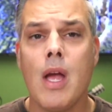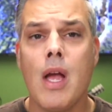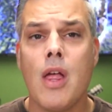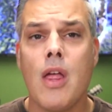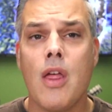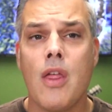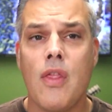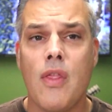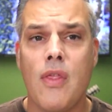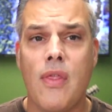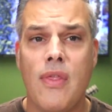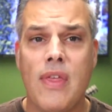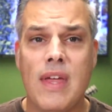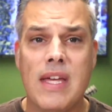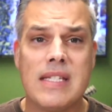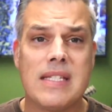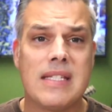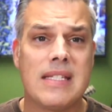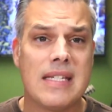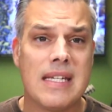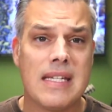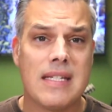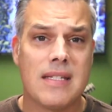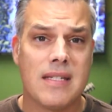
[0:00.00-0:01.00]
This
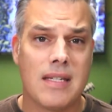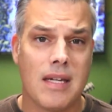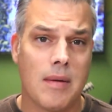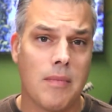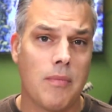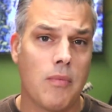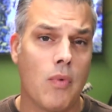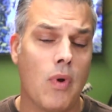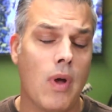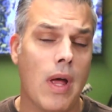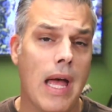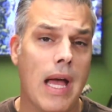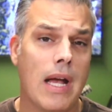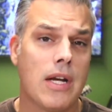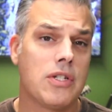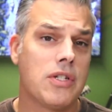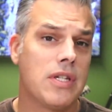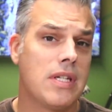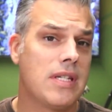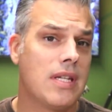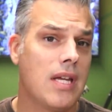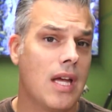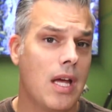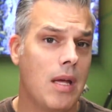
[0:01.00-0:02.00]
system will
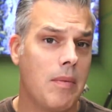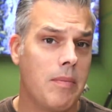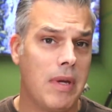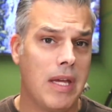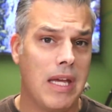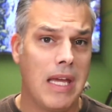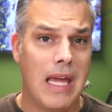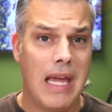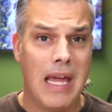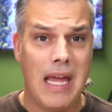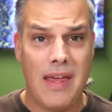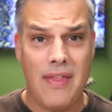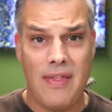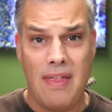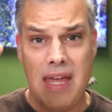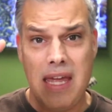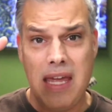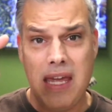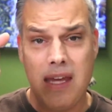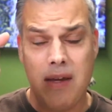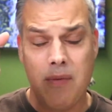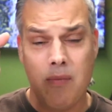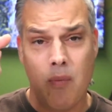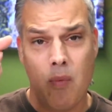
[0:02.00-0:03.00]
actually tell me, hey,
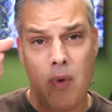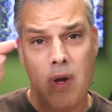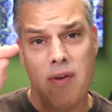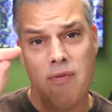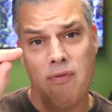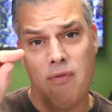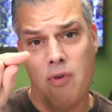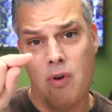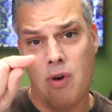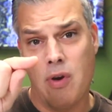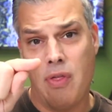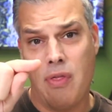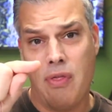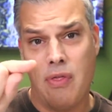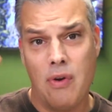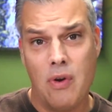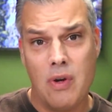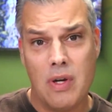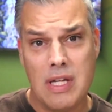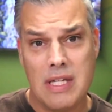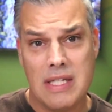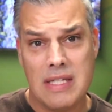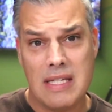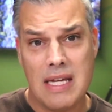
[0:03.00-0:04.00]
they went for
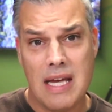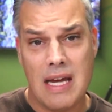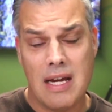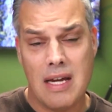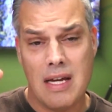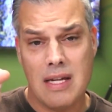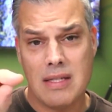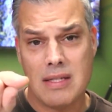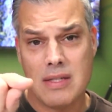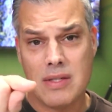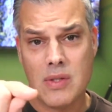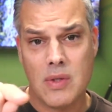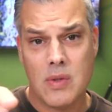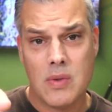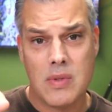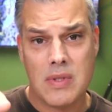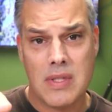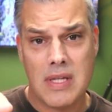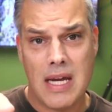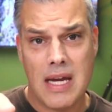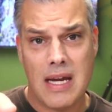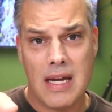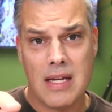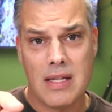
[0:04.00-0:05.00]
30 seconds, 2
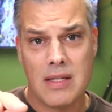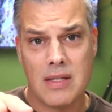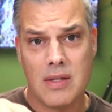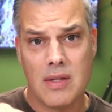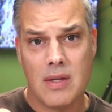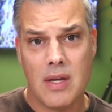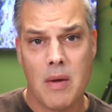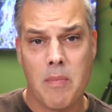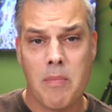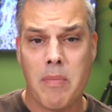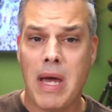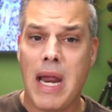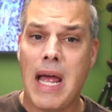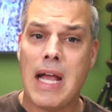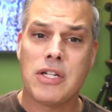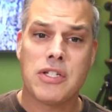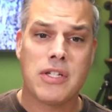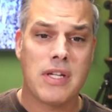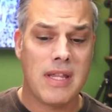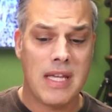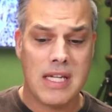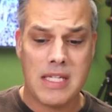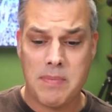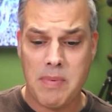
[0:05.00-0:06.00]
seconds, but
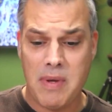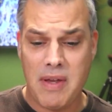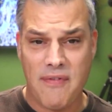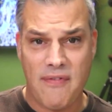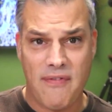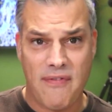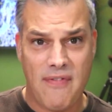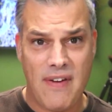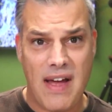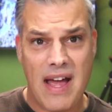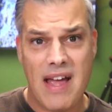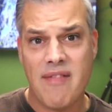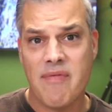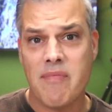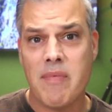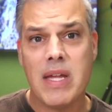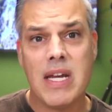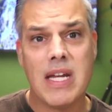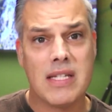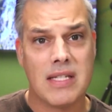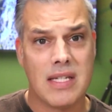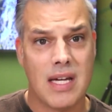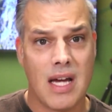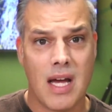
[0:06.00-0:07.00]
actually they spent 5
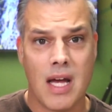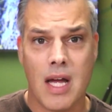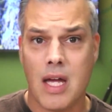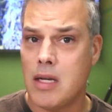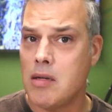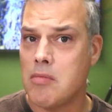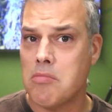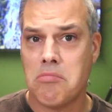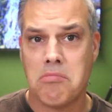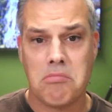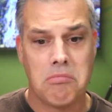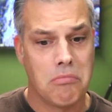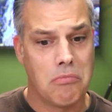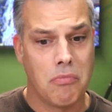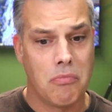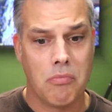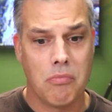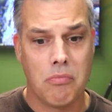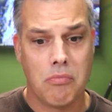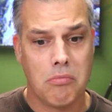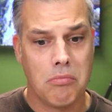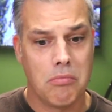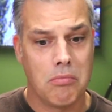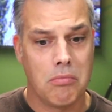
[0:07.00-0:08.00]
minutes on,
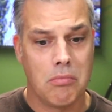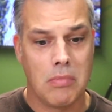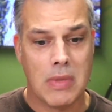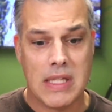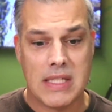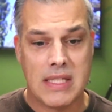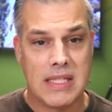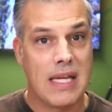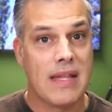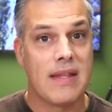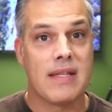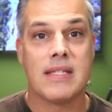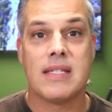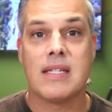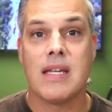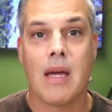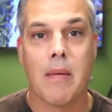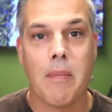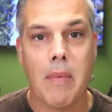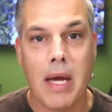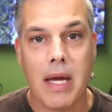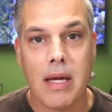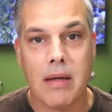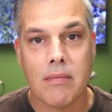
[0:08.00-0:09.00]
let's say, the
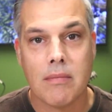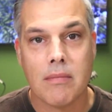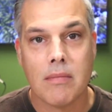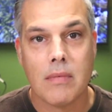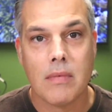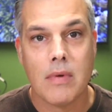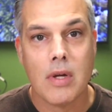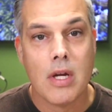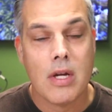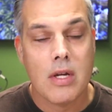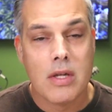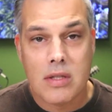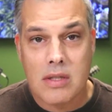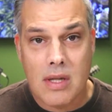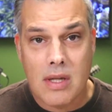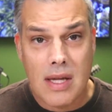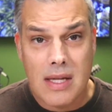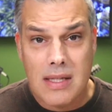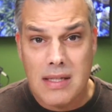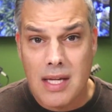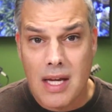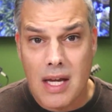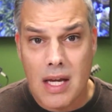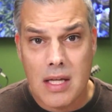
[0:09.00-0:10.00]
CMA. So
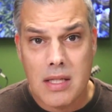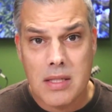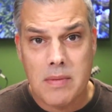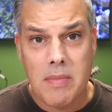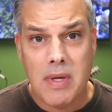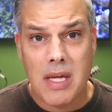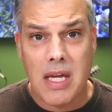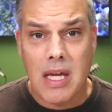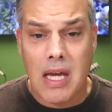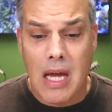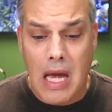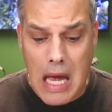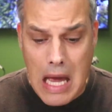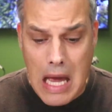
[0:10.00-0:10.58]
that tells me